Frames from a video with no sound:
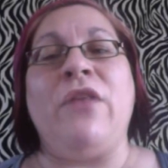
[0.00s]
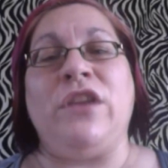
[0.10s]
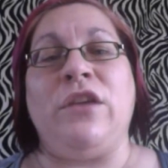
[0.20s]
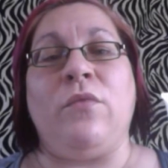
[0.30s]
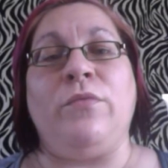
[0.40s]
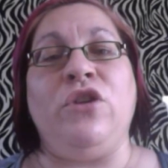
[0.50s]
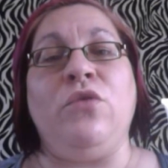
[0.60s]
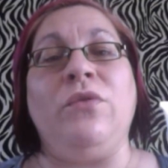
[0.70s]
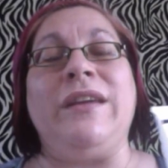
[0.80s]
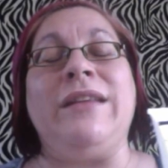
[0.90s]
that you
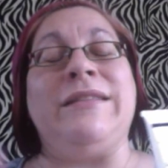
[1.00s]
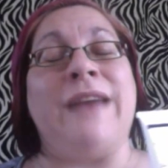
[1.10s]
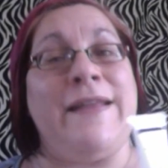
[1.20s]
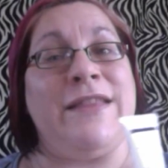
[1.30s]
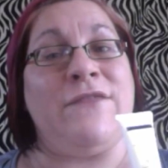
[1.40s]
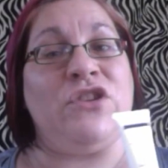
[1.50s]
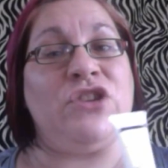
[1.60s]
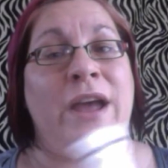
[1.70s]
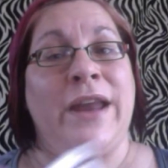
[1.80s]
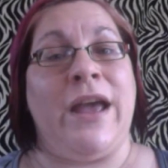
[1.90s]
use inside the
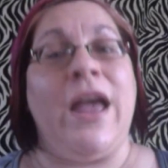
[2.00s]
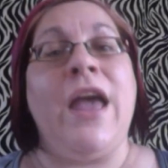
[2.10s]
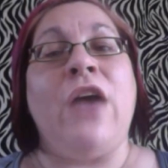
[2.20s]
vagina.